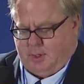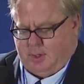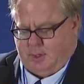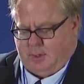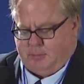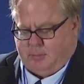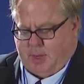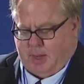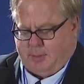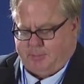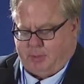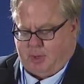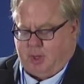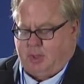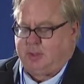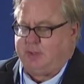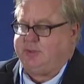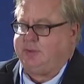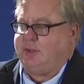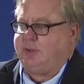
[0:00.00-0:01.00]
My
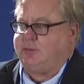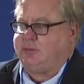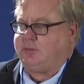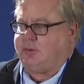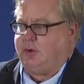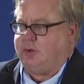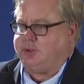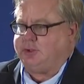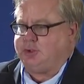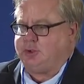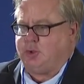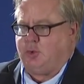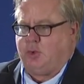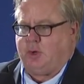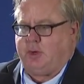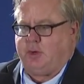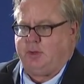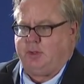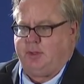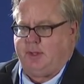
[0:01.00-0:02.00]
politics are
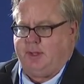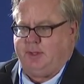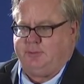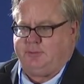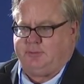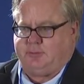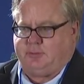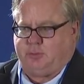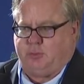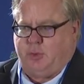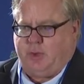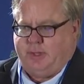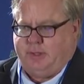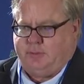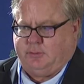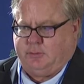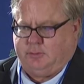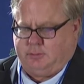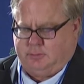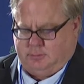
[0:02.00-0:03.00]
short and
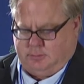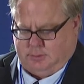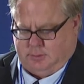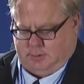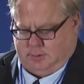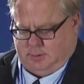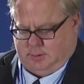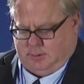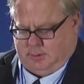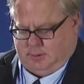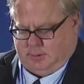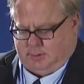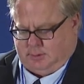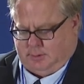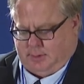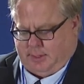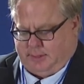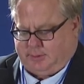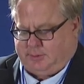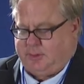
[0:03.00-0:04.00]
sweet,
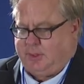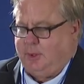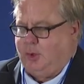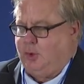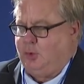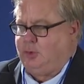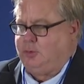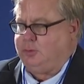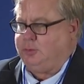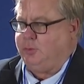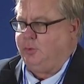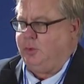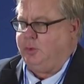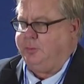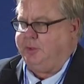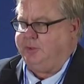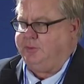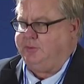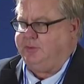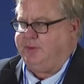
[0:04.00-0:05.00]
like the old
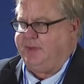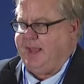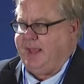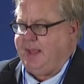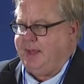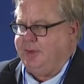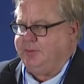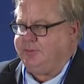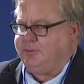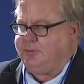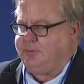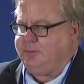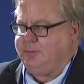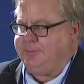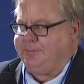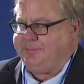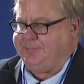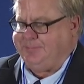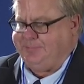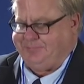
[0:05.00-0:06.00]
woman's dance.
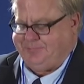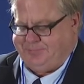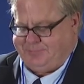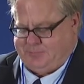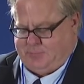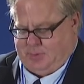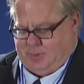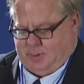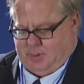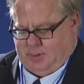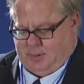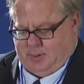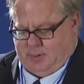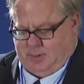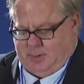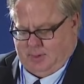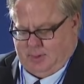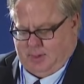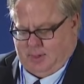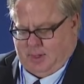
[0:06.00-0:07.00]

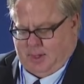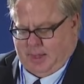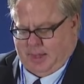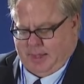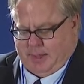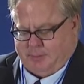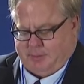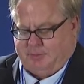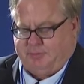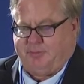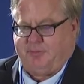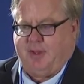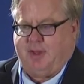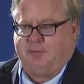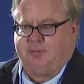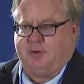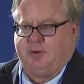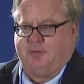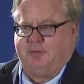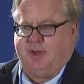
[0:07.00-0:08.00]
I am in
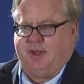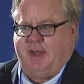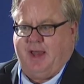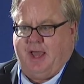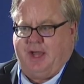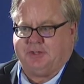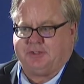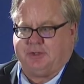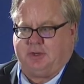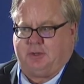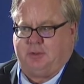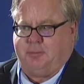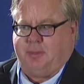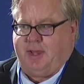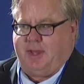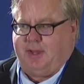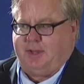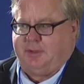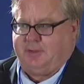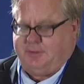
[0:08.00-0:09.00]
favor of a national
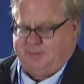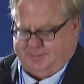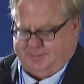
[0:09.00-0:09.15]
bank.